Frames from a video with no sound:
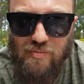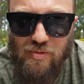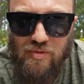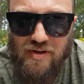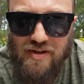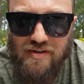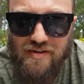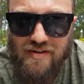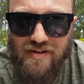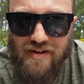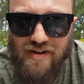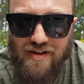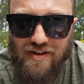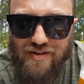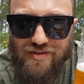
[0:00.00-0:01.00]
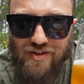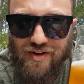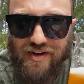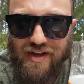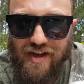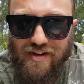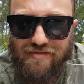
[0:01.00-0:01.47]
Brewing,
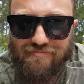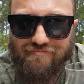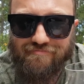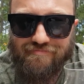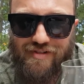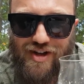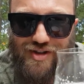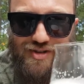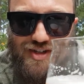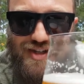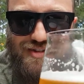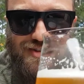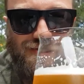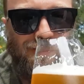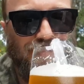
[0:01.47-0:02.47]
signing out. Cheers.